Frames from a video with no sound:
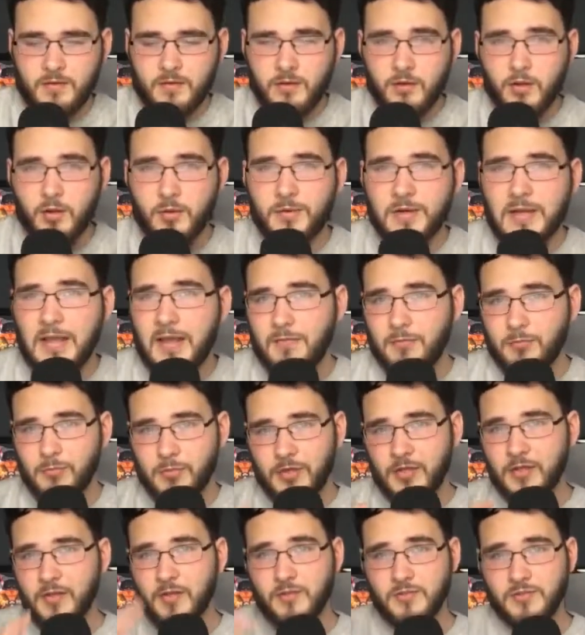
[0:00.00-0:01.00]
You know when you're having
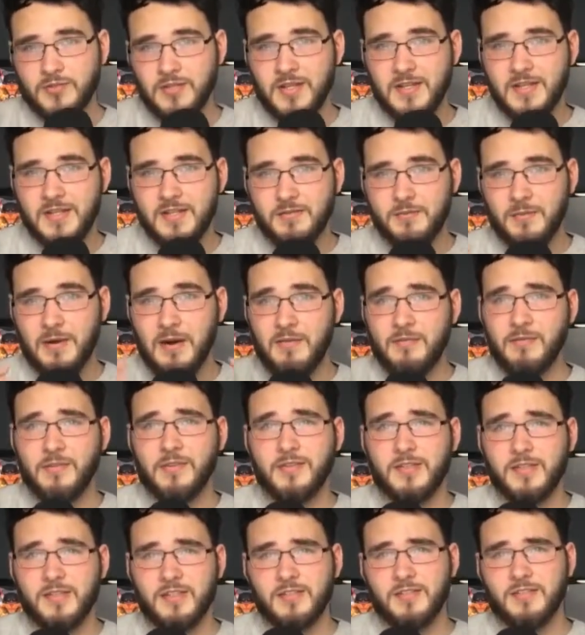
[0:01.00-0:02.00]
one of those days where
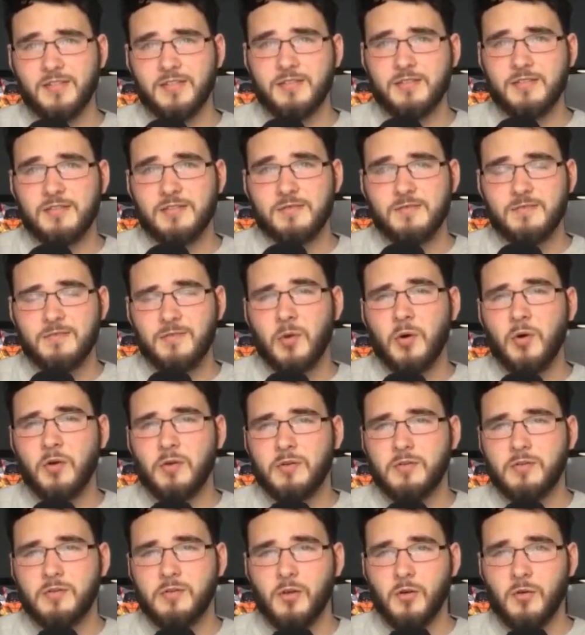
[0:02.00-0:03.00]
everything is just not
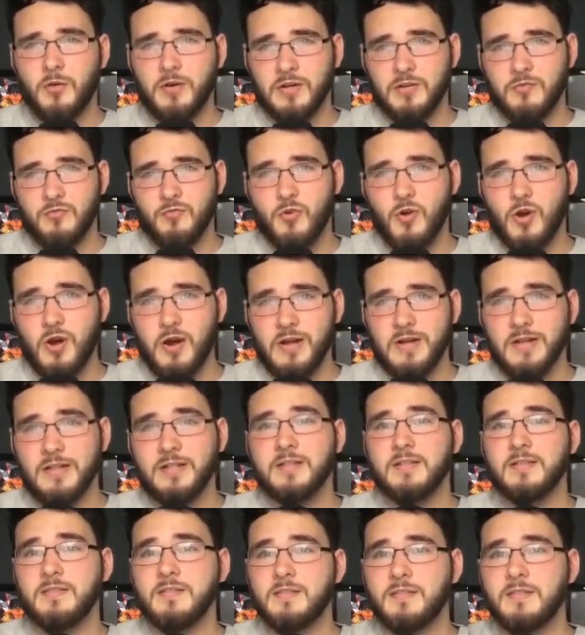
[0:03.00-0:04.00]
going right.